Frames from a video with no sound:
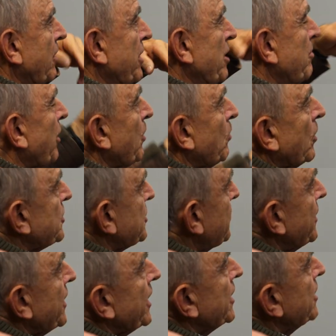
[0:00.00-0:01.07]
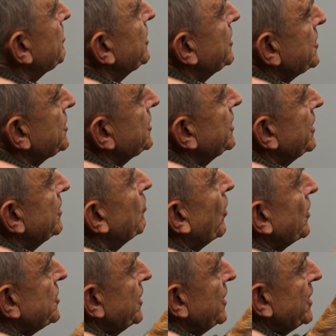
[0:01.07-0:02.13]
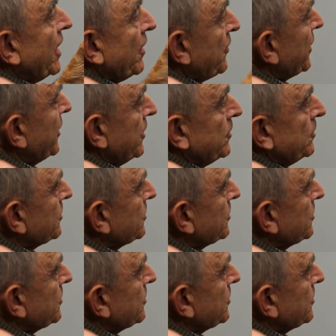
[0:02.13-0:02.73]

so anybody watching the ABC and watching nothing